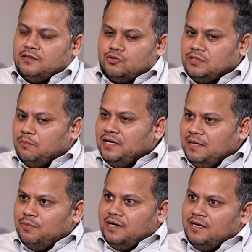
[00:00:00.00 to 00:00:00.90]
so somebody
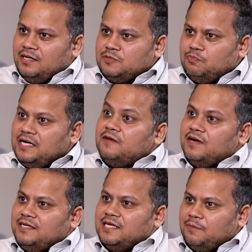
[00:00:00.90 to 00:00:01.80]
build a
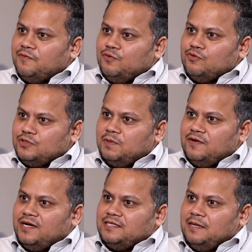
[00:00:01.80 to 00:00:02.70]
Splitwise app, if you know
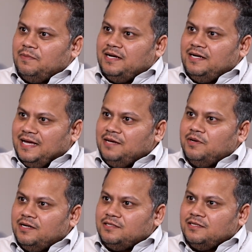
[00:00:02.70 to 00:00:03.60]
Splitwise app, in 10
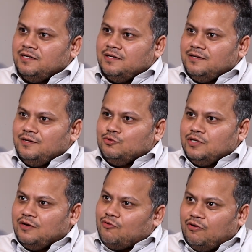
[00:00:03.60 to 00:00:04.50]
minutes
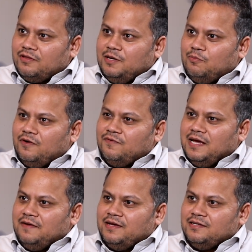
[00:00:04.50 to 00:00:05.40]
using Claude
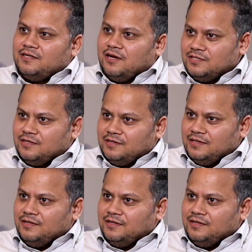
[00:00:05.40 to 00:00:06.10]
3.5 and Cursor.